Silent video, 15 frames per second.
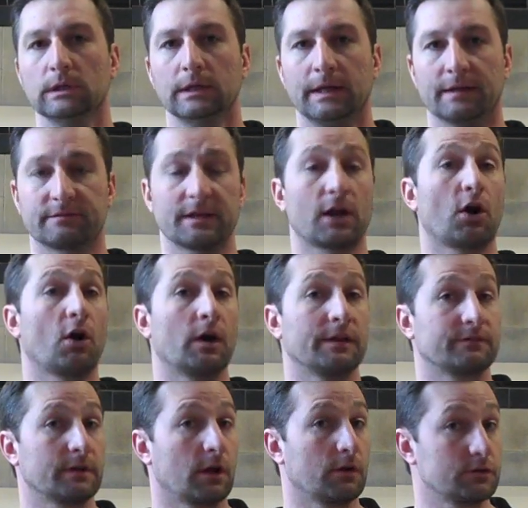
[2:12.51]
And it's not all
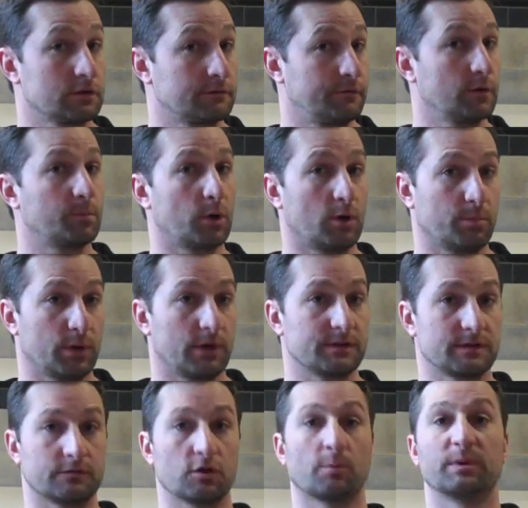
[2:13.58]
it's not all just football
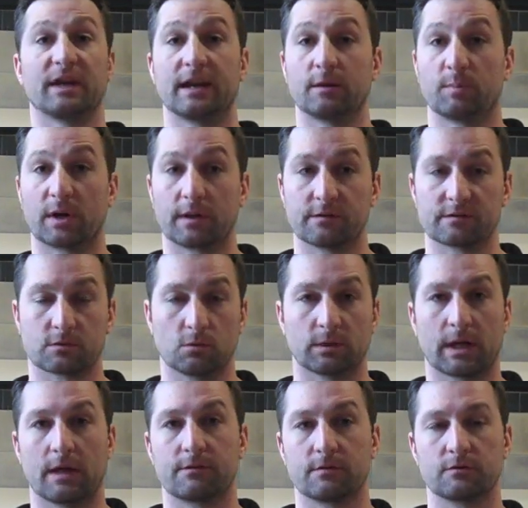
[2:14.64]
players. It's open to anybody in the school,
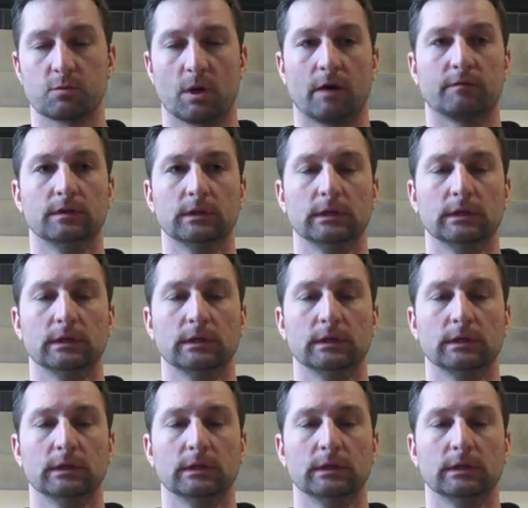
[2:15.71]
nine through twelve.